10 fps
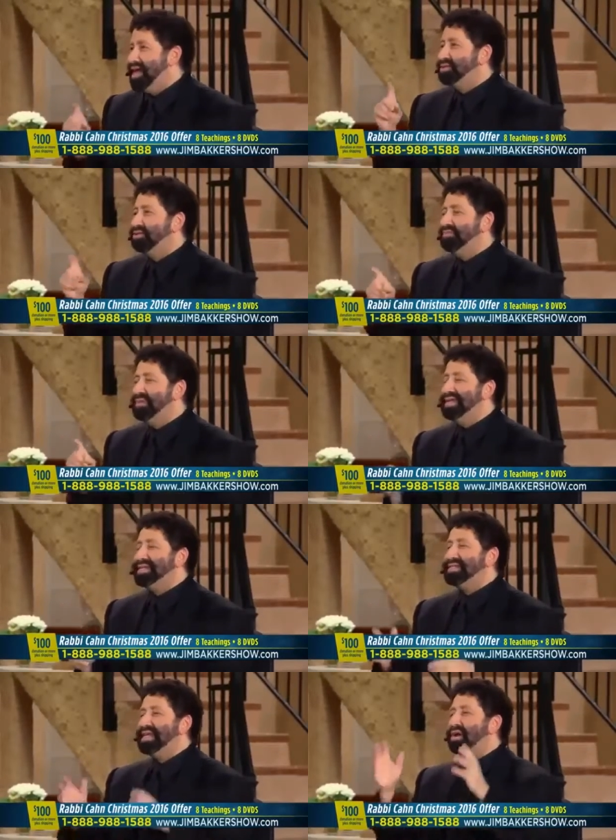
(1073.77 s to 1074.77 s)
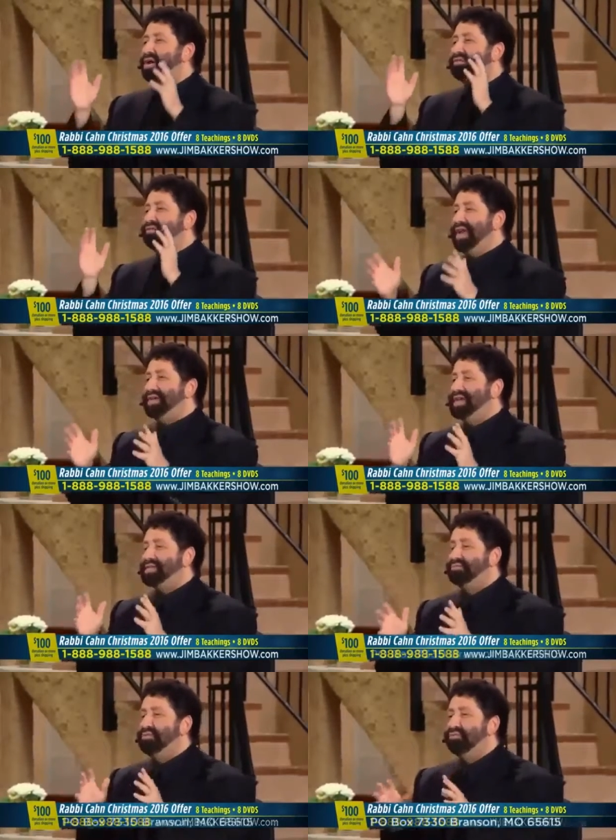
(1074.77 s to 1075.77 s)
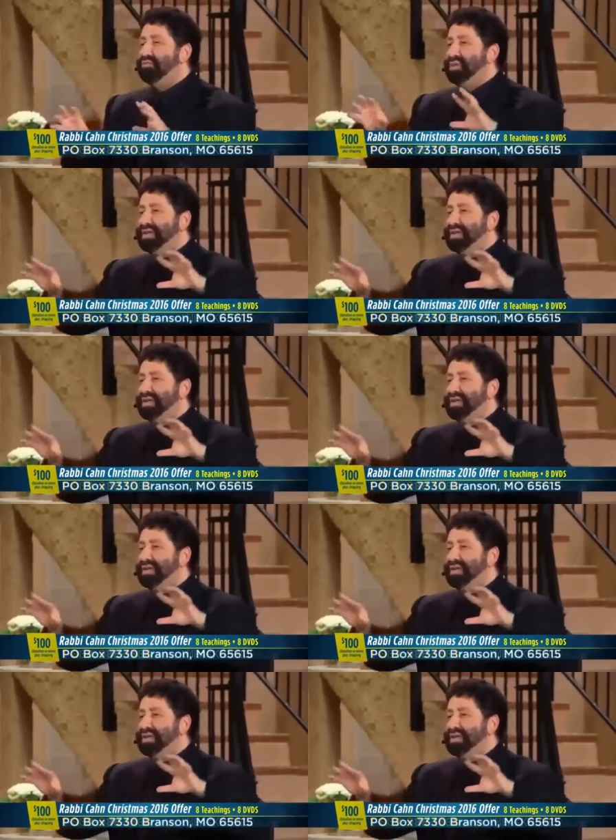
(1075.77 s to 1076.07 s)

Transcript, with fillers: And so what it means is that our faith has to move from